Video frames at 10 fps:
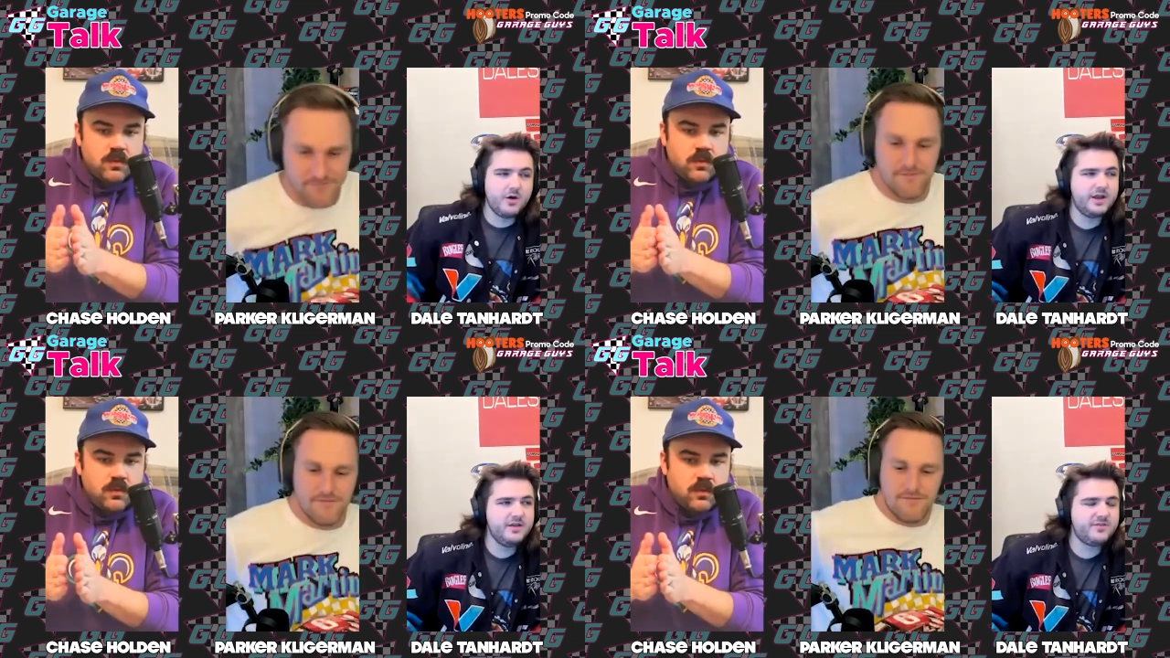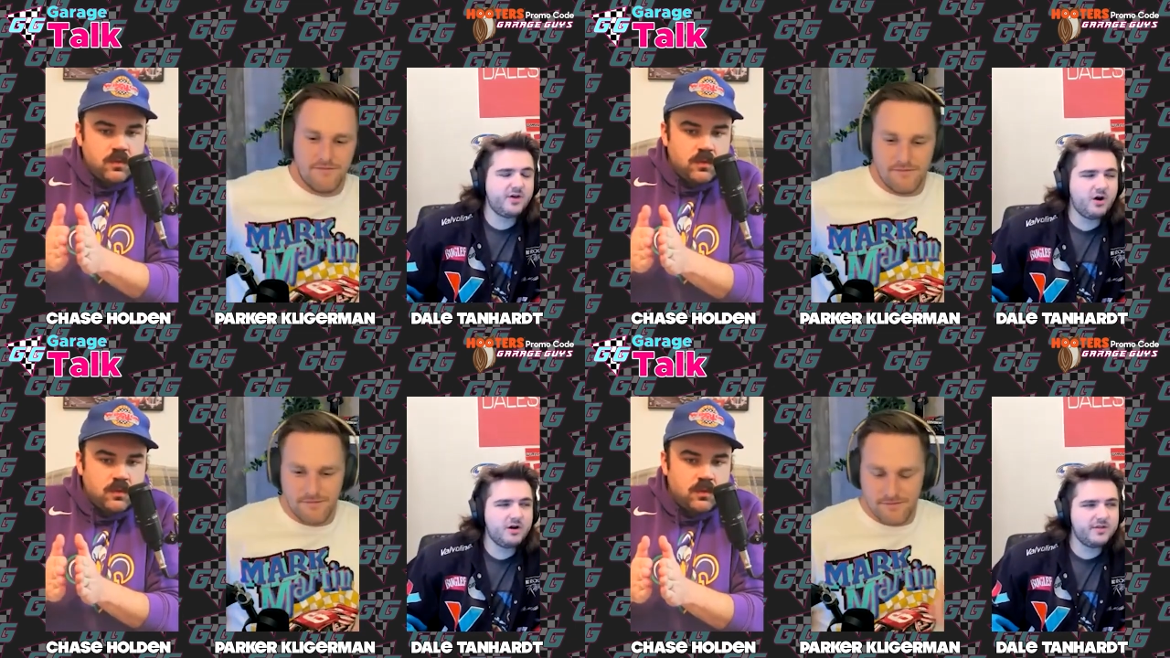Speaker 1: it is
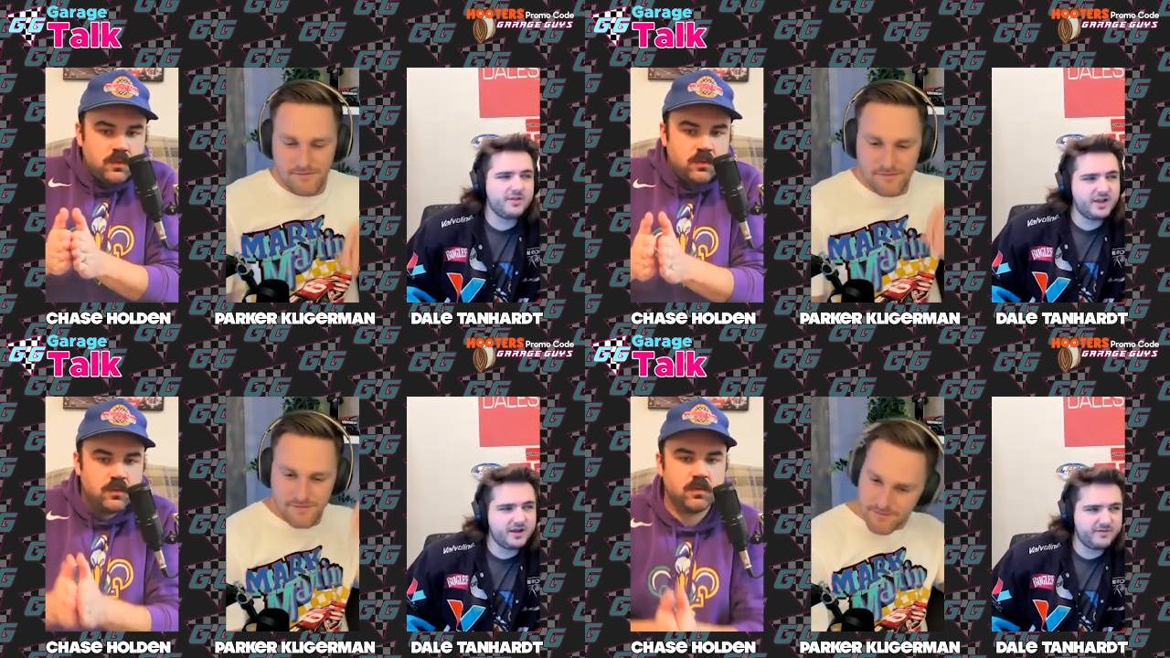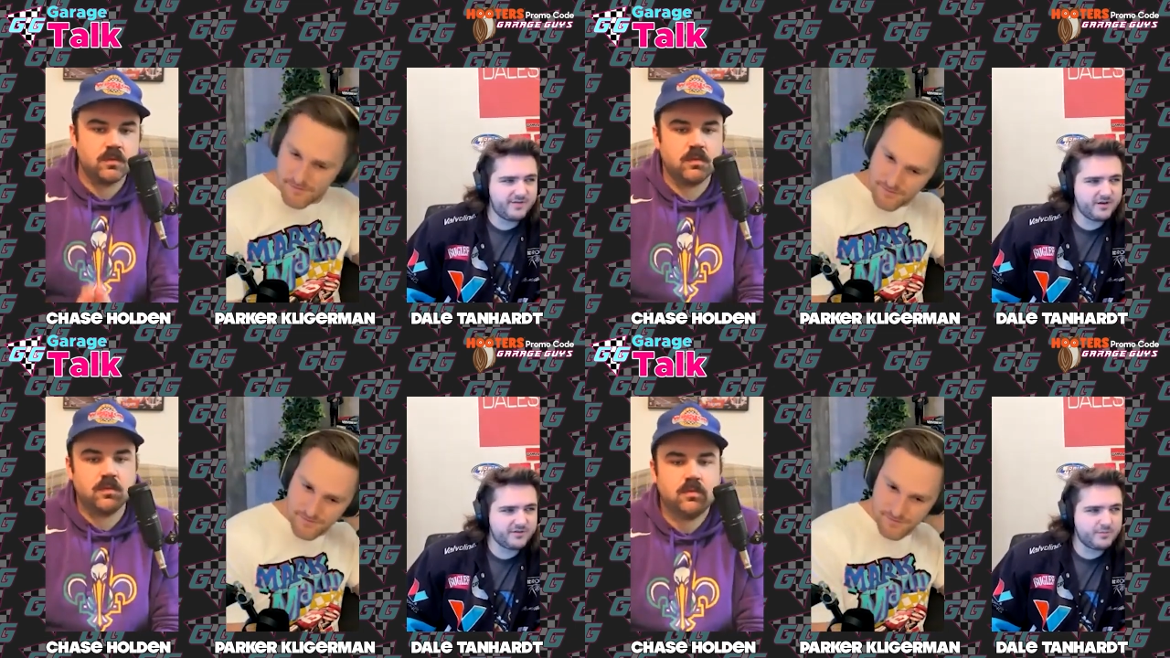hard in the NFL
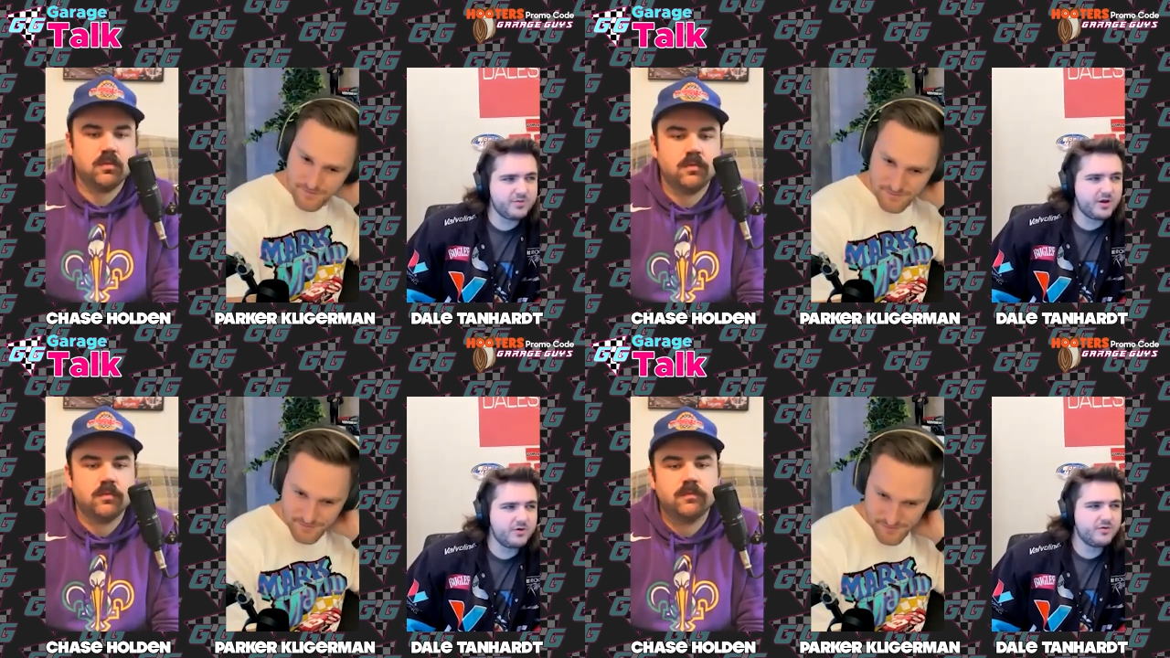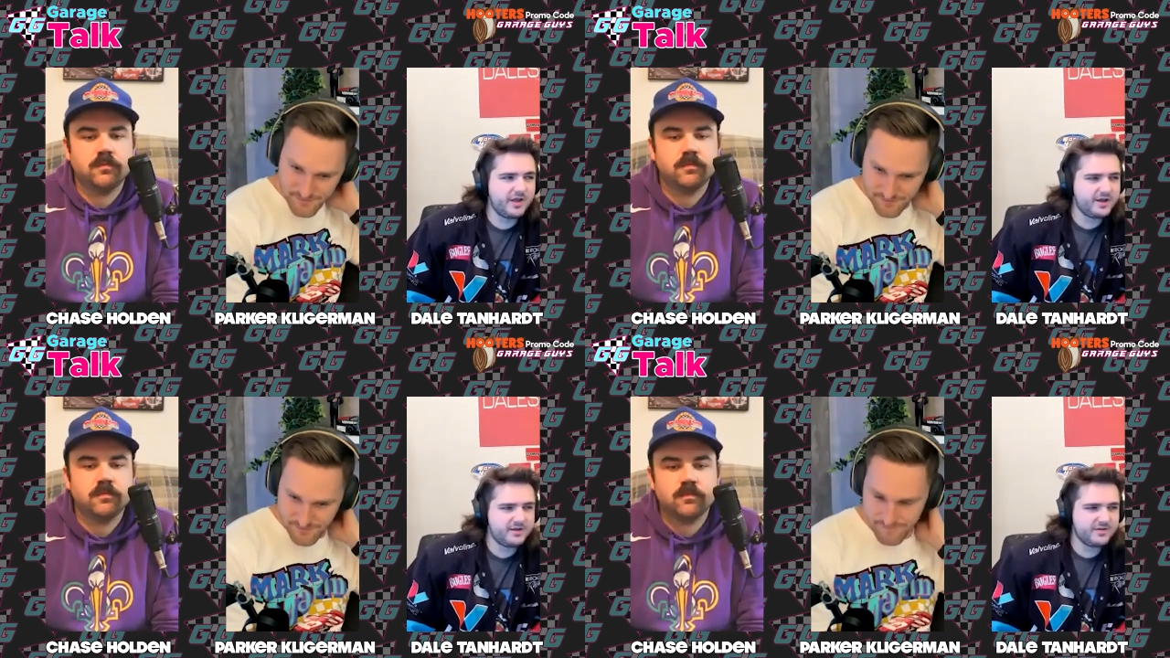to blow like